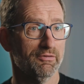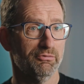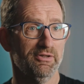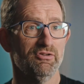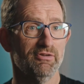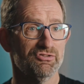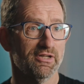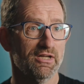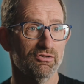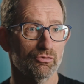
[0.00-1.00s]
threat
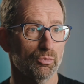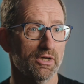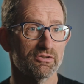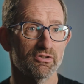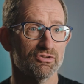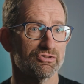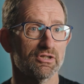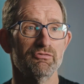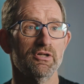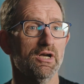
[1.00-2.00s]
investigators work to
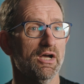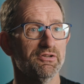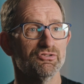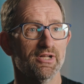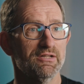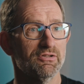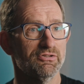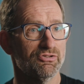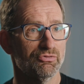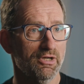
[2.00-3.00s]
discover, understand
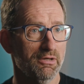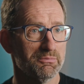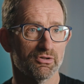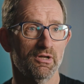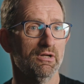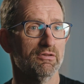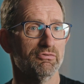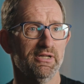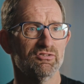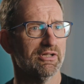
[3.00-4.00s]
and disrupt
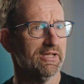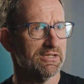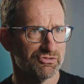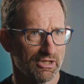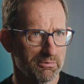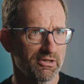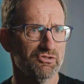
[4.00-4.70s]
threats like cyber